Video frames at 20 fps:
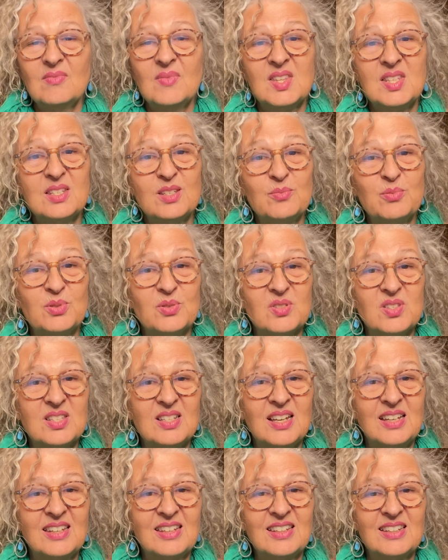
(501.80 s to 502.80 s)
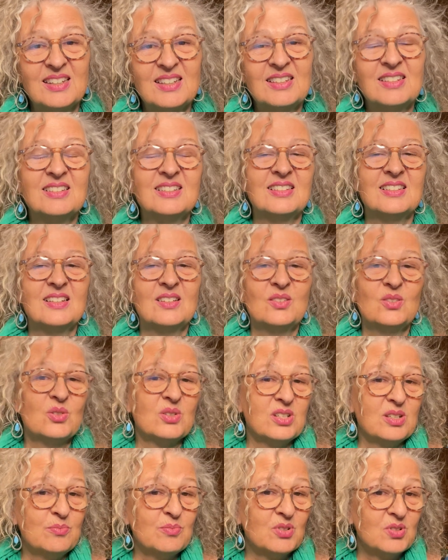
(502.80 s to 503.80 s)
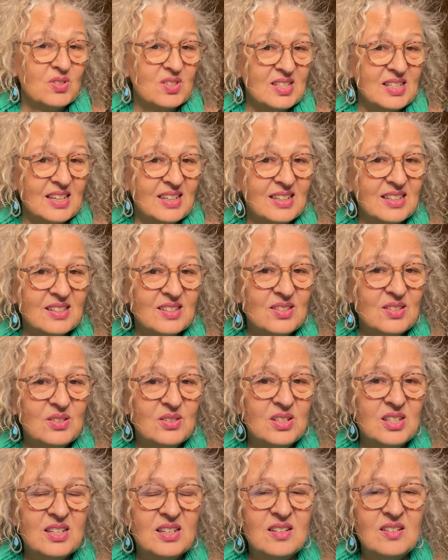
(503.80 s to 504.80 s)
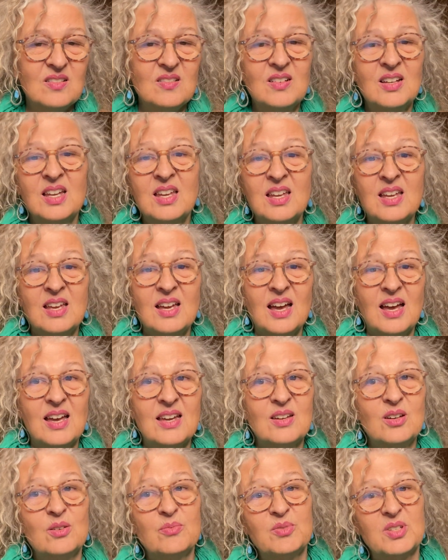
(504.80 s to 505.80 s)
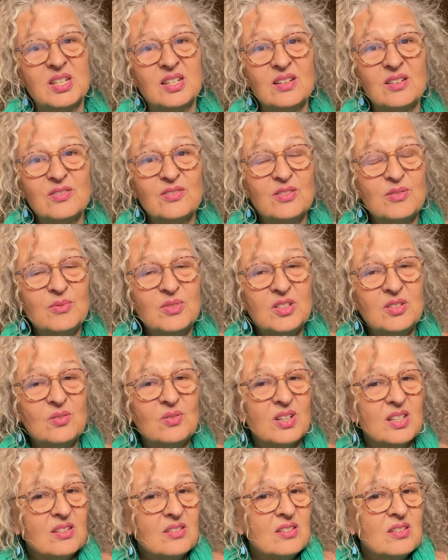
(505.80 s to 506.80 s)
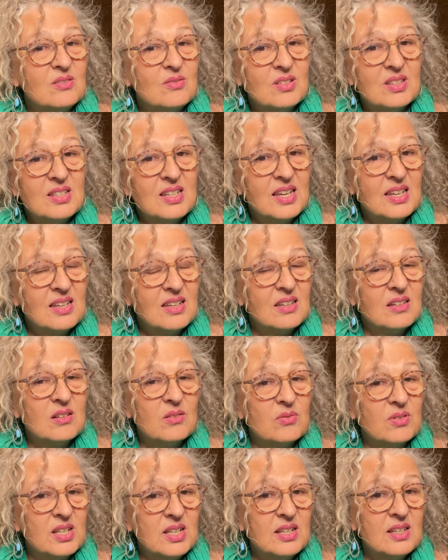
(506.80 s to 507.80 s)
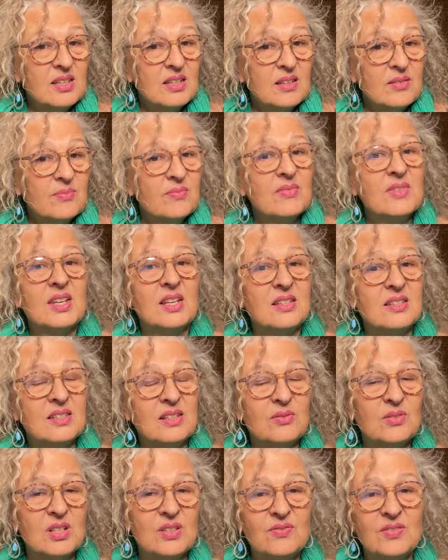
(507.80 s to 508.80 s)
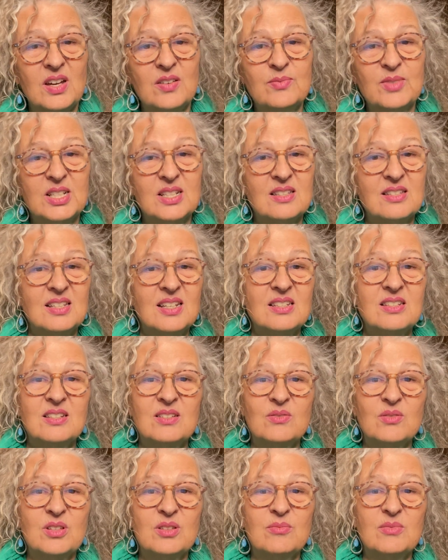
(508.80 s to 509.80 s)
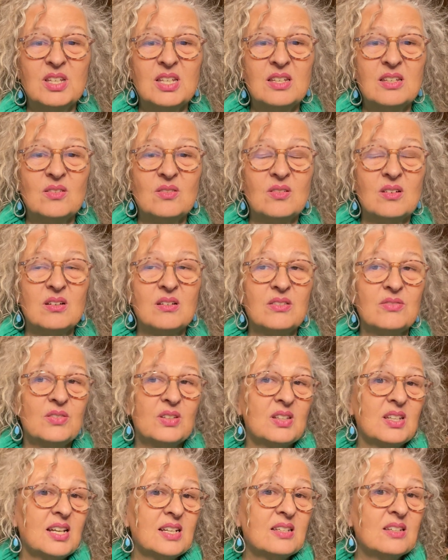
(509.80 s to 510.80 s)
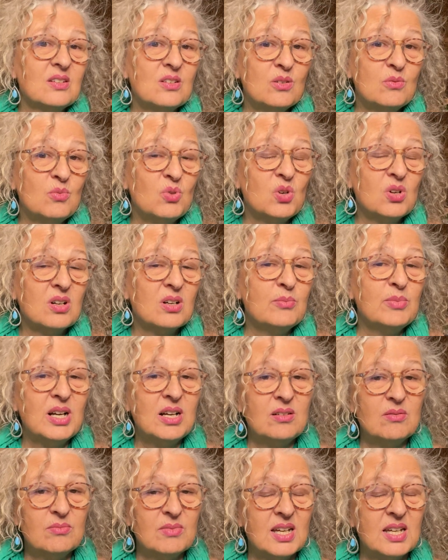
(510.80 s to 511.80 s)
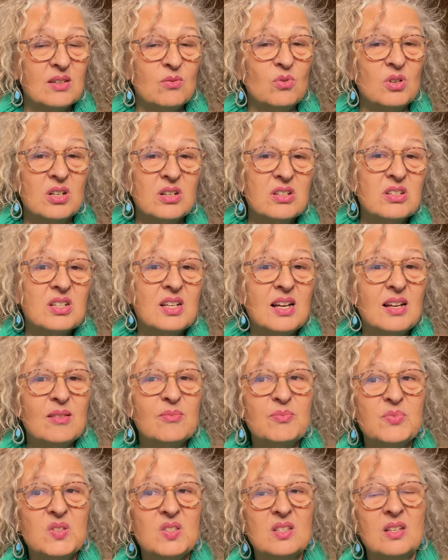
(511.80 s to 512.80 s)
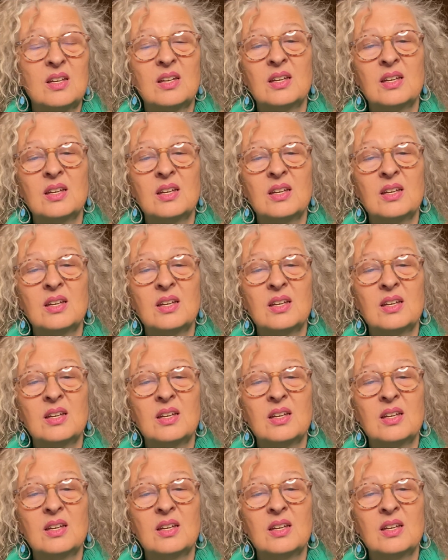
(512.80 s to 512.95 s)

Deep Roots Psychic or Deep Roots Psychic Studio. I hope to hear from you, whether you would like a reading, a 75-minute session with me, or if you'd like to know more about my workshops,